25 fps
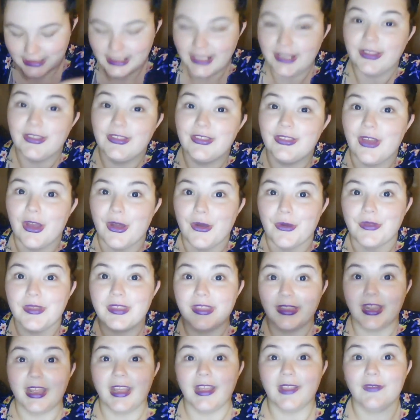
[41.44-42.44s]
So
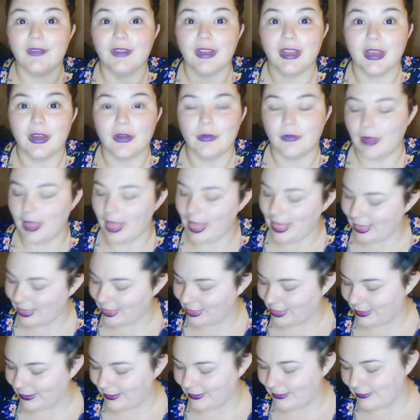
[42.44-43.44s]
today's video, well,
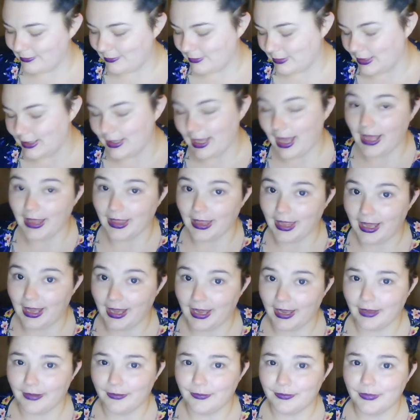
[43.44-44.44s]
I
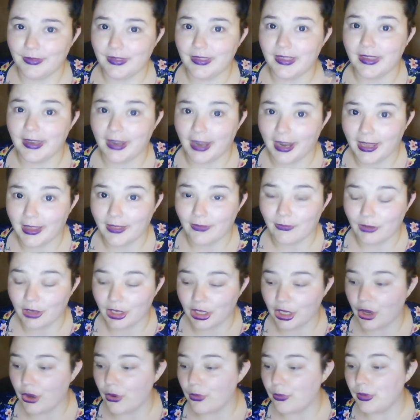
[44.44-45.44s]
lied, tonight's
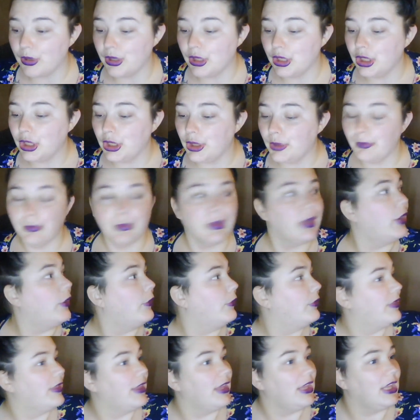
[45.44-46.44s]
video,
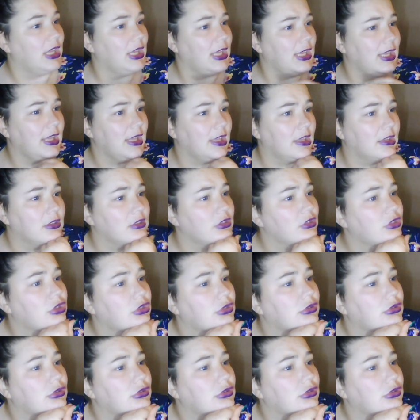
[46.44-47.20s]
because it is